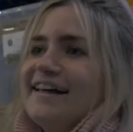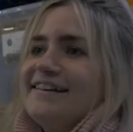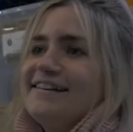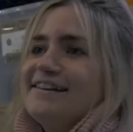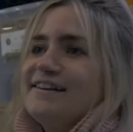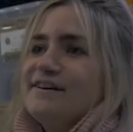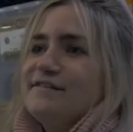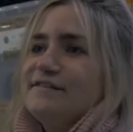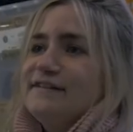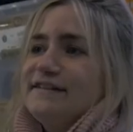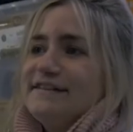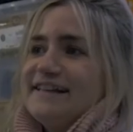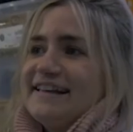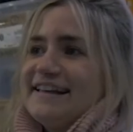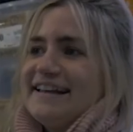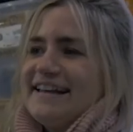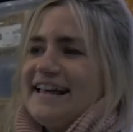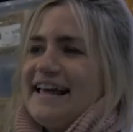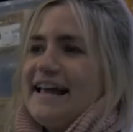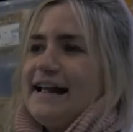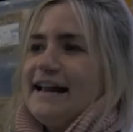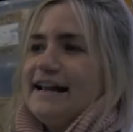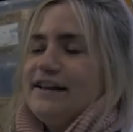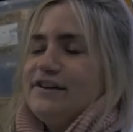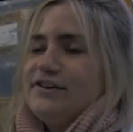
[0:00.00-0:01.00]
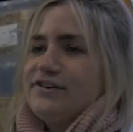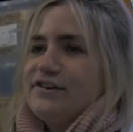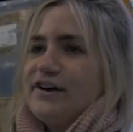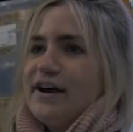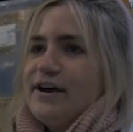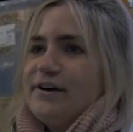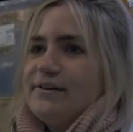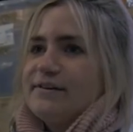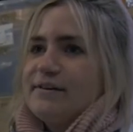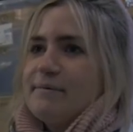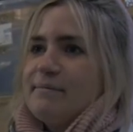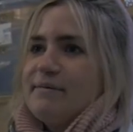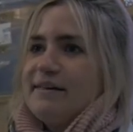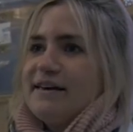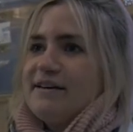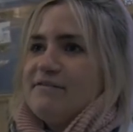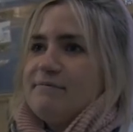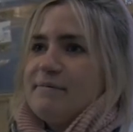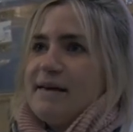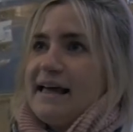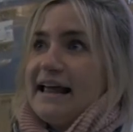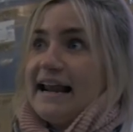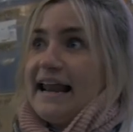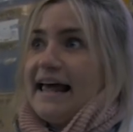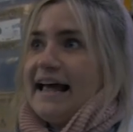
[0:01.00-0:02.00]
I don't know if it's like an English trait or something
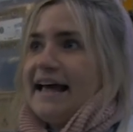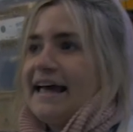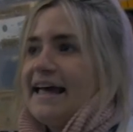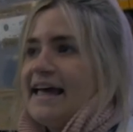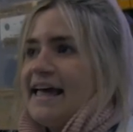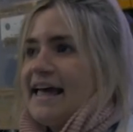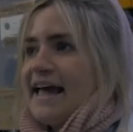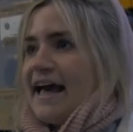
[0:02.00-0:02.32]
of being like